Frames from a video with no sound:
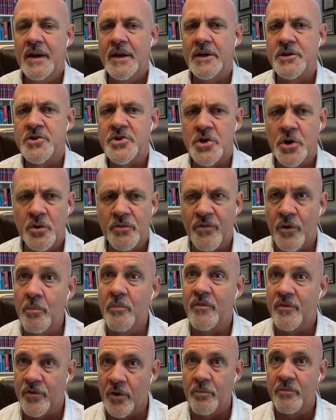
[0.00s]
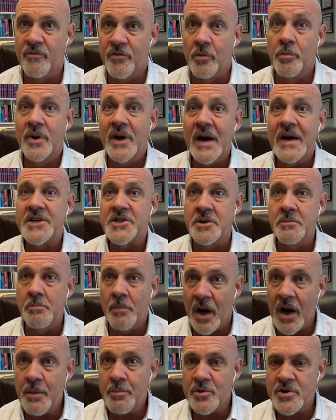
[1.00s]
And so from guys in
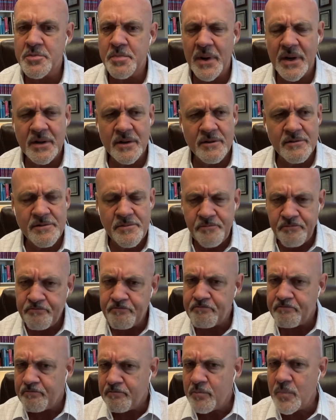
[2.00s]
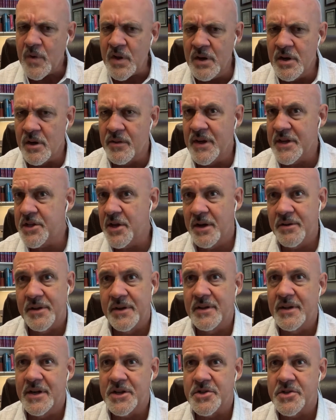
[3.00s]
my perspective, I
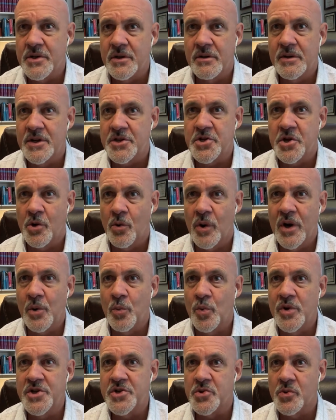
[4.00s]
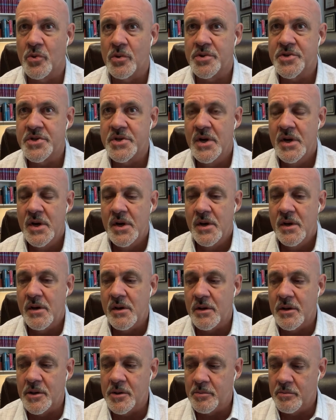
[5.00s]
think that's a great resource.
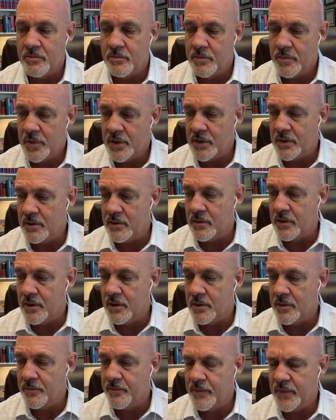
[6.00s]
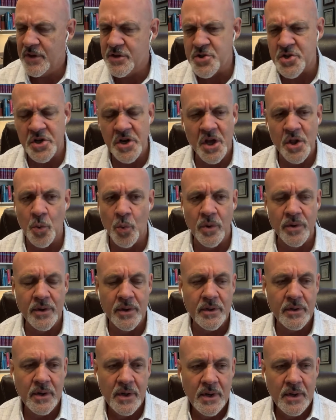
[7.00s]
There's another one
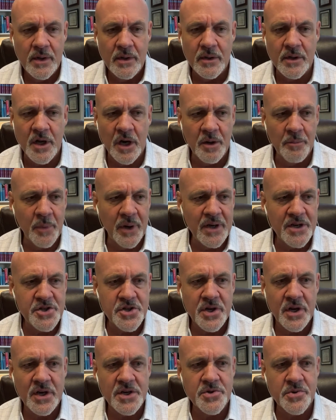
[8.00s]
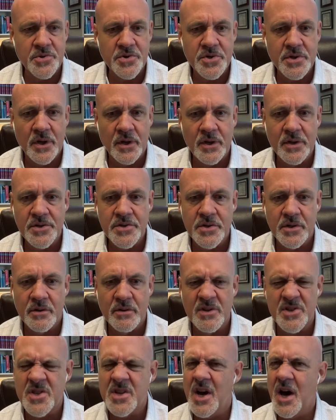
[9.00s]
that kind of my educational studies,
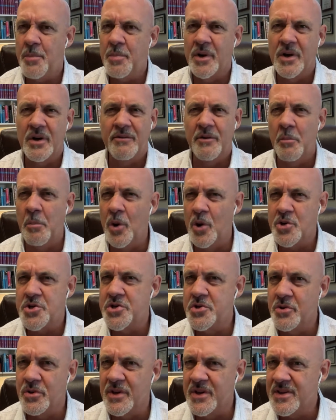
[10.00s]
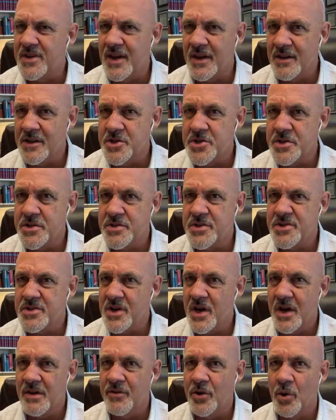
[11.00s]
this topic of emotional intelligence is
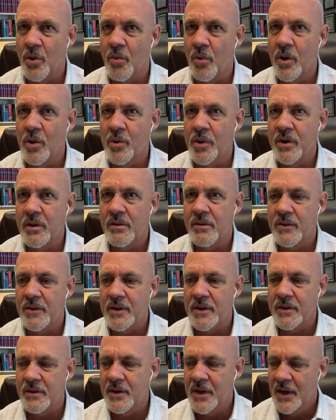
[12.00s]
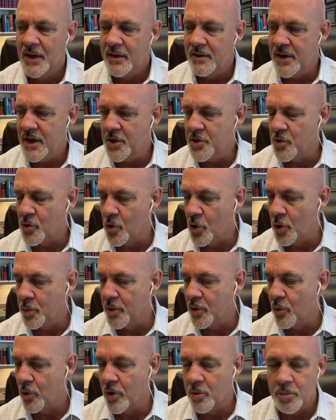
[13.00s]
kind of a growing thing. And Daniel
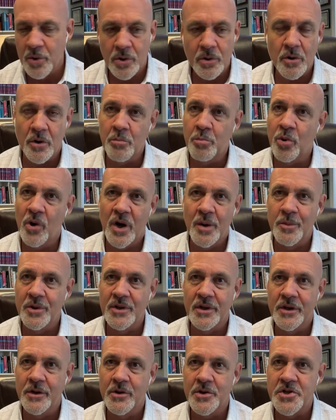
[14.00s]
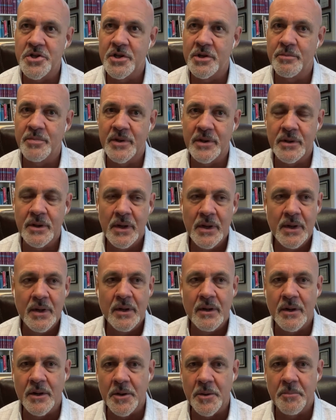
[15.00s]
Goleman wrote a book called Primal Leadership that,
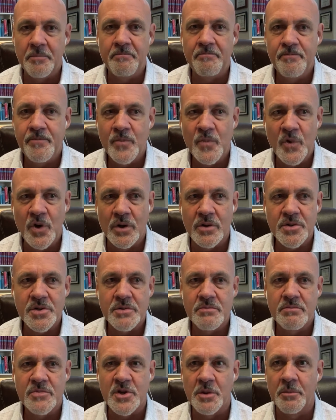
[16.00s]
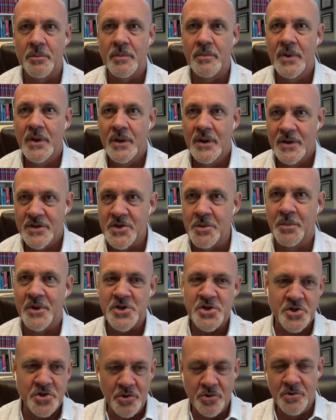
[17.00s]
some of my
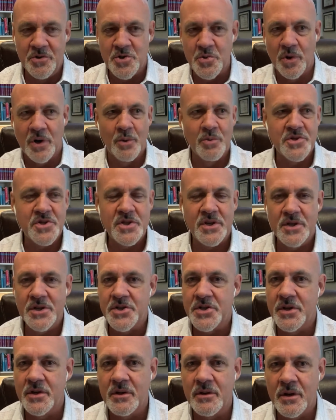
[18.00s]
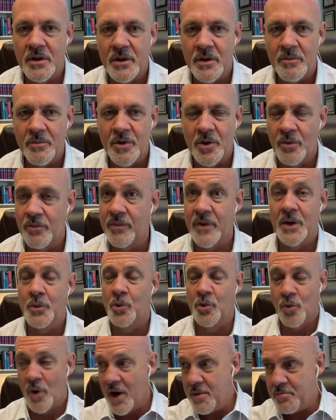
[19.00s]
students, when I was teaching, they
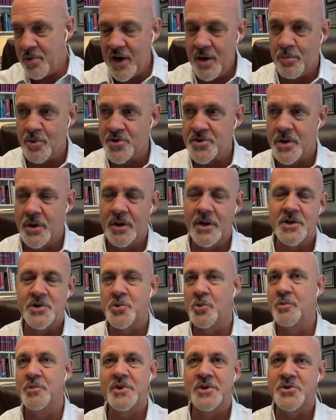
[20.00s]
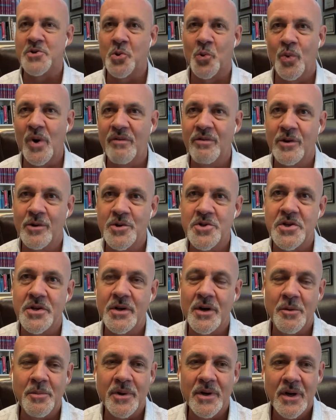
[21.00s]
would write papers on it because it would be so
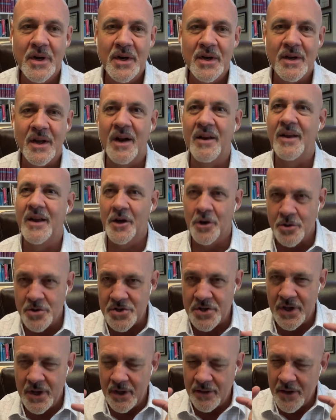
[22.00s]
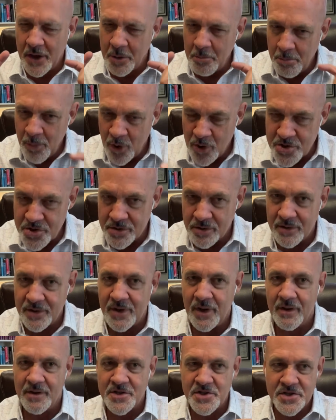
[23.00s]
revolutionary, but kind of understanding that emotional
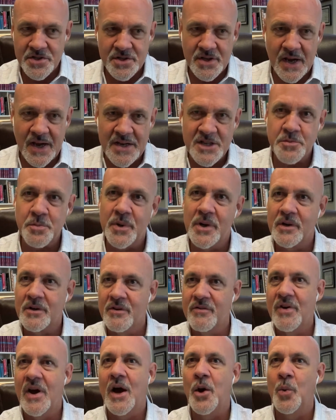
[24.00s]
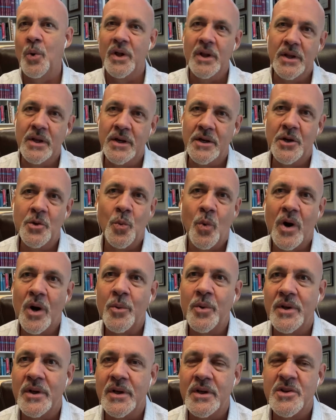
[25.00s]
intelligence aspect of how we lead and
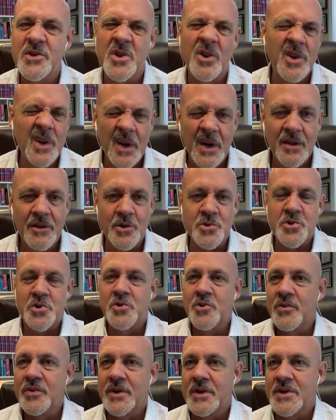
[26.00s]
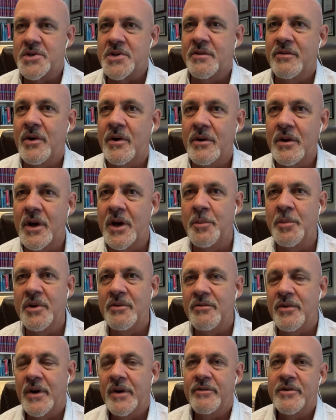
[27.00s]
why we lead. So those are two things that have kind of
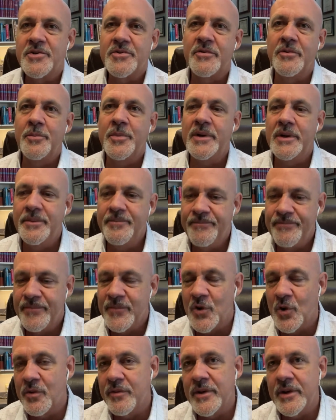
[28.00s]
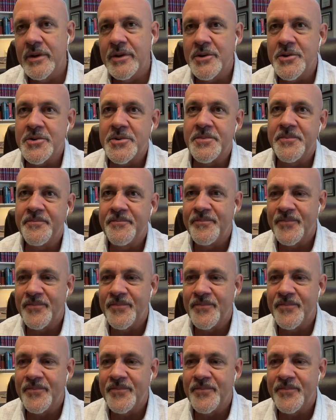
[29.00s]
been favorites for me over the years.